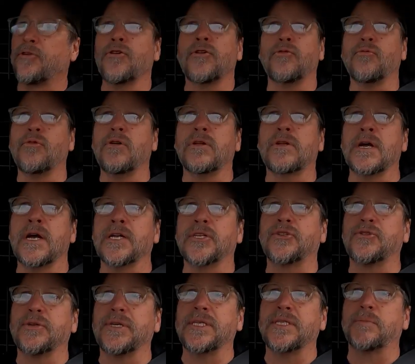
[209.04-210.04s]
Third world
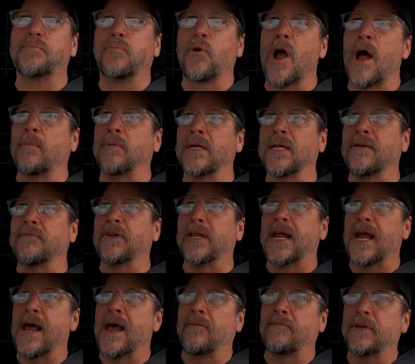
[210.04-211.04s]
countries probably
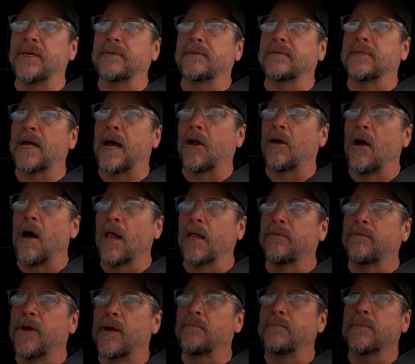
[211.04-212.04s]
even have it, not
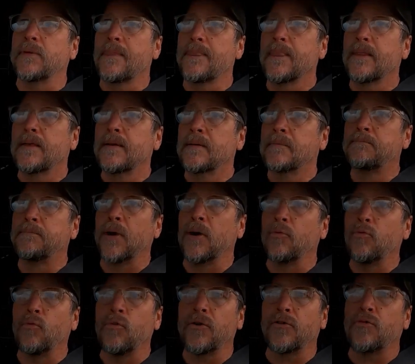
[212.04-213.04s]
all of them,
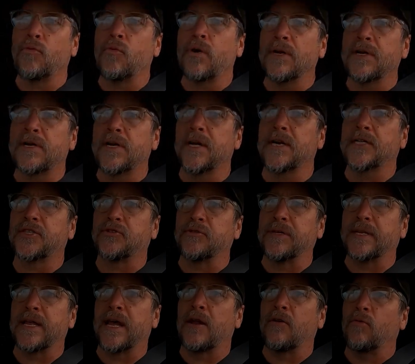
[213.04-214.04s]
but we're the one
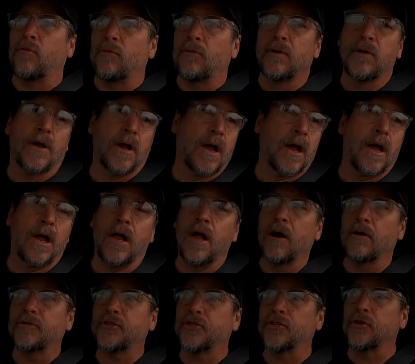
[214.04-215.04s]
country that
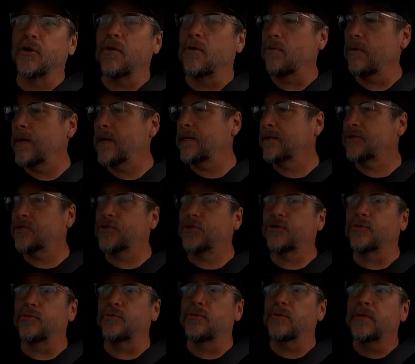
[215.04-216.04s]
are so
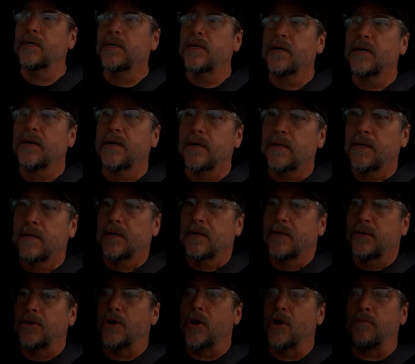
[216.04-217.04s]
into,
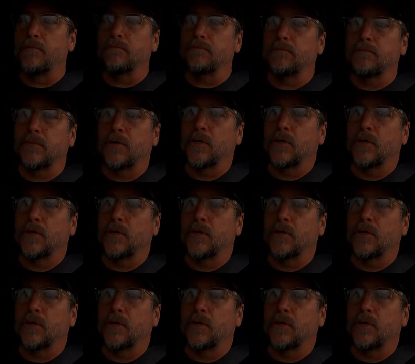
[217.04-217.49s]
nope,